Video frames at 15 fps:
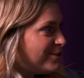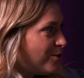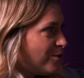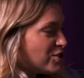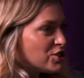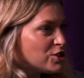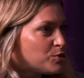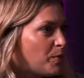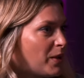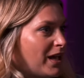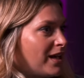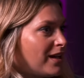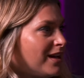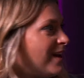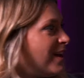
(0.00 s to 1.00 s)
not just
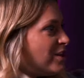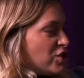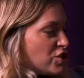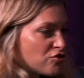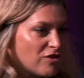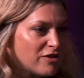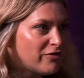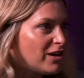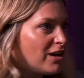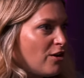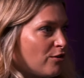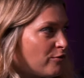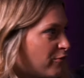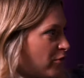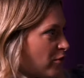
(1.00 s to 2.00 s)
being driven
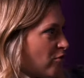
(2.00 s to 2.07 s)
along for